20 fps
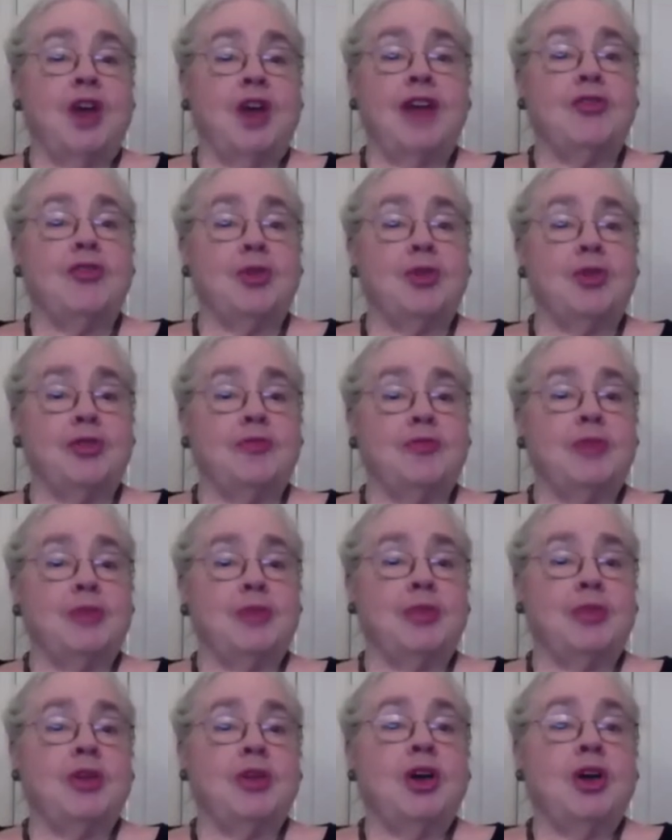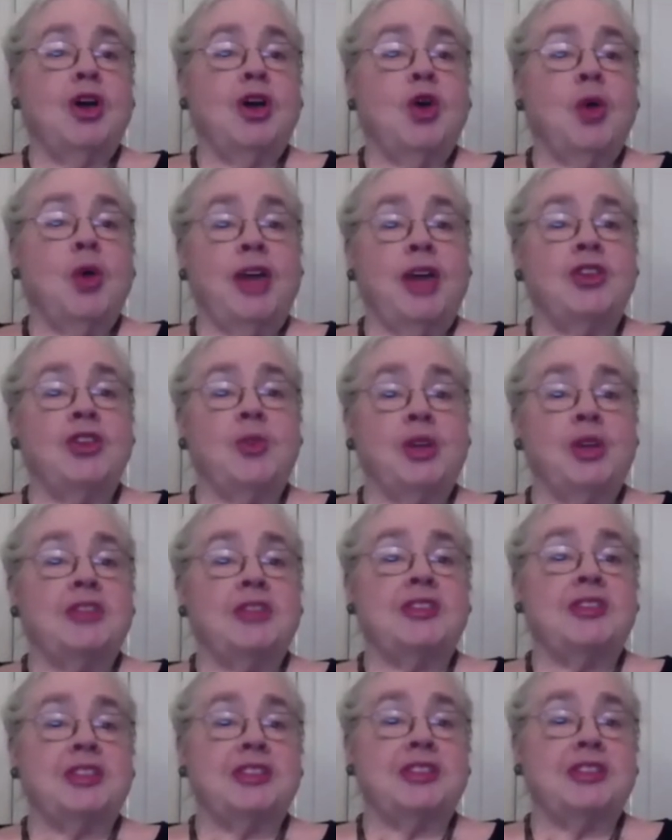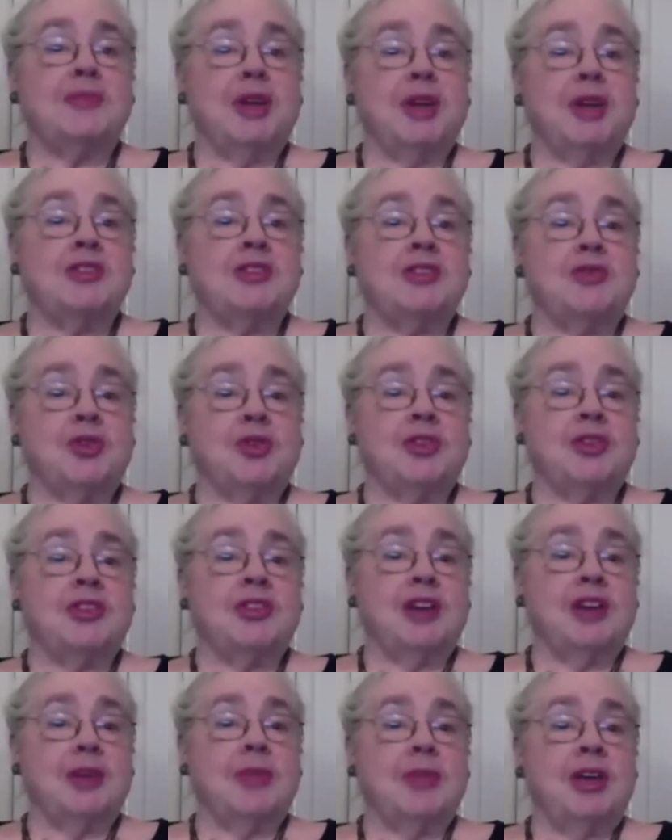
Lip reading: I've heard of people who had to wait 6 months for a tub,